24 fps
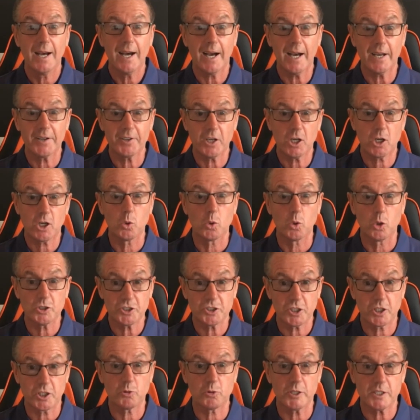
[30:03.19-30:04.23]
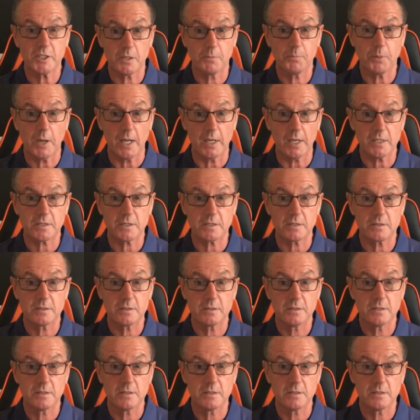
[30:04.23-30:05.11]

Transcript: and a coach at Crystal Palace.